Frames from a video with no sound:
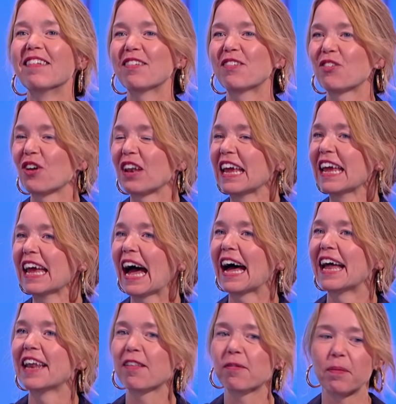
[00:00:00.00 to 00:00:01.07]
is Johnny,
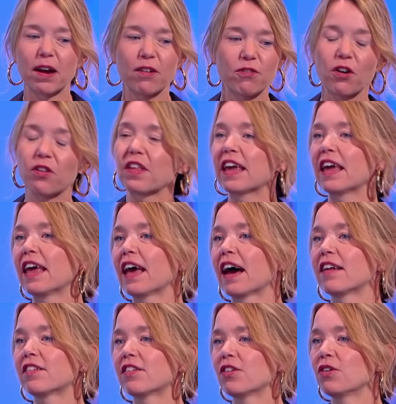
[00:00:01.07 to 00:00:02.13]
and it's my fault that he
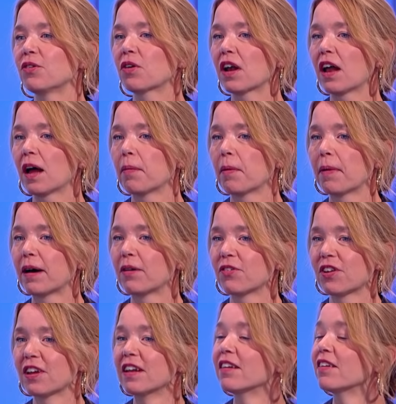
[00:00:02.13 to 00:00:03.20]
had to climb a
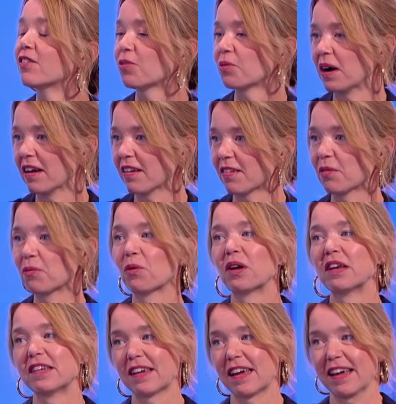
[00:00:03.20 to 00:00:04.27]
mountain twice in
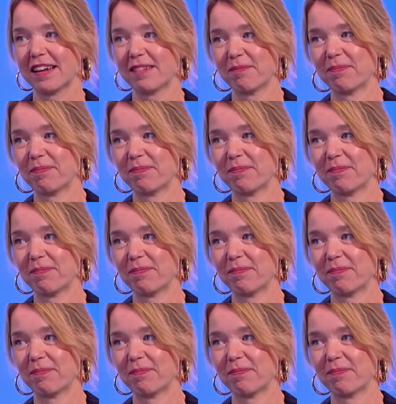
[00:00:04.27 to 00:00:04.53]
one day.